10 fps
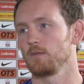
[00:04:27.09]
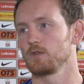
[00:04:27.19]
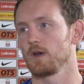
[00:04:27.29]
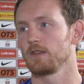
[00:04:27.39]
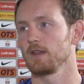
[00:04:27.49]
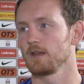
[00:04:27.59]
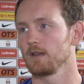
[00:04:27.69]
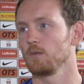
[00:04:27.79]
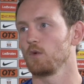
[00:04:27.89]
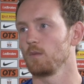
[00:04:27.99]
So I think
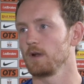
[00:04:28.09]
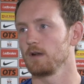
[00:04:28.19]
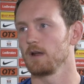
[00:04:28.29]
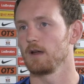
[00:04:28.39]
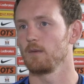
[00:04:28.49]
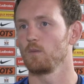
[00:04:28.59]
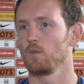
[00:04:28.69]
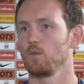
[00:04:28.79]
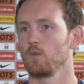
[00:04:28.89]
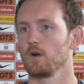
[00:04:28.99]
at the moment
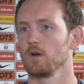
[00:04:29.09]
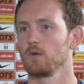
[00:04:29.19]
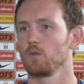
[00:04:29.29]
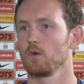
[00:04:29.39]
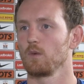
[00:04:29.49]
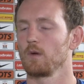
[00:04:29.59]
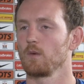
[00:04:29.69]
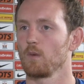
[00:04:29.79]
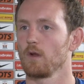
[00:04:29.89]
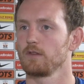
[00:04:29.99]
we're where
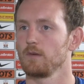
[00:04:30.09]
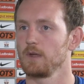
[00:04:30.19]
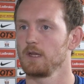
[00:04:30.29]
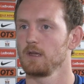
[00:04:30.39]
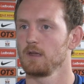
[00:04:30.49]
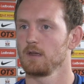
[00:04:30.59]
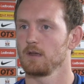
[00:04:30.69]
we want to be.